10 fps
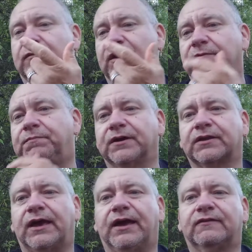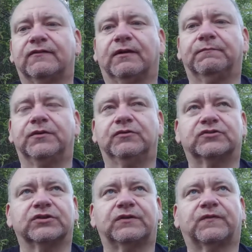You can pick the heads up
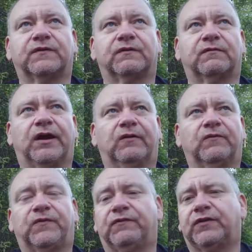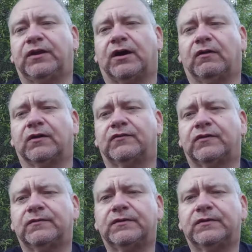usually for around $50.